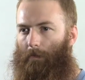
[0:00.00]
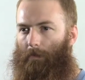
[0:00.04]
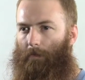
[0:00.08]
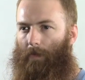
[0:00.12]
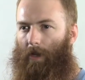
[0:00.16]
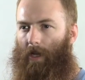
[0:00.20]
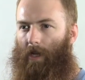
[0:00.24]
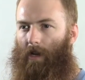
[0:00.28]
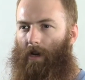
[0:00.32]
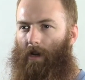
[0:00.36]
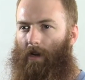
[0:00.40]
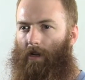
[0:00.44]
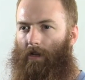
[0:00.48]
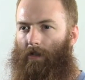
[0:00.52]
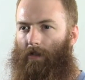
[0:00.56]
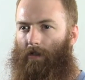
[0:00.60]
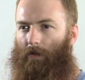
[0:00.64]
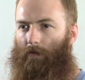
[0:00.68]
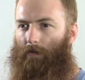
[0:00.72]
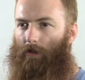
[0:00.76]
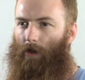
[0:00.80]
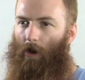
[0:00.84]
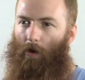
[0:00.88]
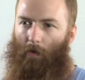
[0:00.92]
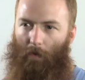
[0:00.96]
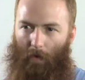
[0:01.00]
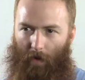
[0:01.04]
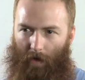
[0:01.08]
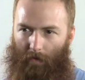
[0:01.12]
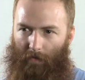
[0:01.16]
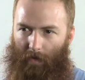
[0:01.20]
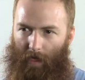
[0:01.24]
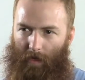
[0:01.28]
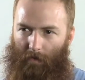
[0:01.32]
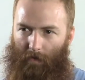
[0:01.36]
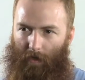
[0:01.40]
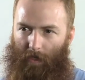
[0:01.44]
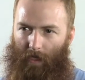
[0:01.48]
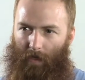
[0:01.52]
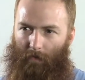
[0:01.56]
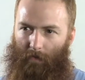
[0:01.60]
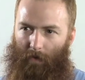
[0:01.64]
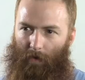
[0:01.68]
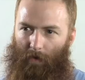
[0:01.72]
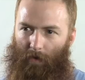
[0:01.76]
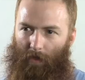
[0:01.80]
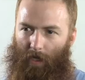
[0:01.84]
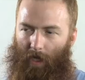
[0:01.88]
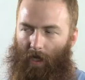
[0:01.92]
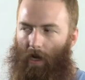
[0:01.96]
because you don't want to play with
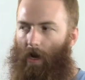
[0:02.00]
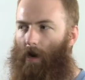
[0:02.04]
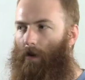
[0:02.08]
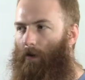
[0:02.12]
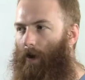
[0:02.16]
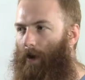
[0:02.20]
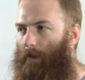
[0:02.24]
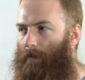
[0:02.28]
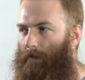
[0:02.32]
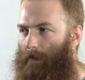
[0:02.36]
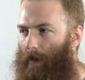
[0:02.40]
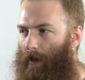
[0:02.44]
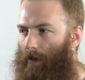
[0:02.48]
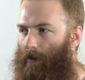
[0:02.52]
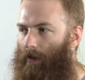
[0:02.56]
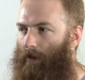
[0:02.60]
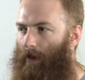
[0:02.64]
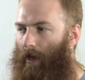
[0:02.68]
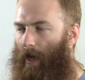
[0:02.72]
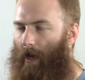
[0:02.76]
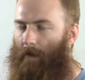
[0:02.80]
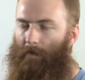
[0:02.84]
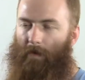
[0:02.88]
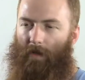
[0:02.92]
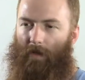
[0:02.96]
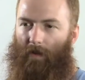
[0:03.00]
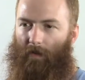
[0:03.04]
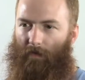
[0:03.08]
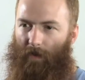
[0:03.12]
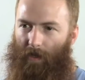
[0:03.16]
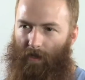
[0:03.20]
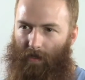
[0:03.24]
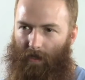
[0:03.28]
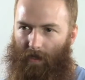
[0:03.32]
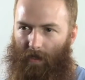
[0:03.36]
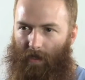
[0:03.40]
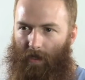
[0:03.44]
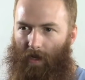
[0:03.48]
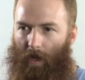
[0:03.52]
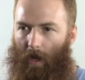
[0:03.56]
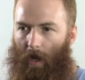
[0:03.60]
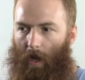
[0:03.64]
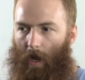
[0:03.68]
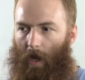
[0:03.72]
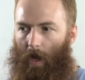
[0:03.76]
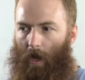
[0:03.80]
someone who's like, oh, I'm into fisting,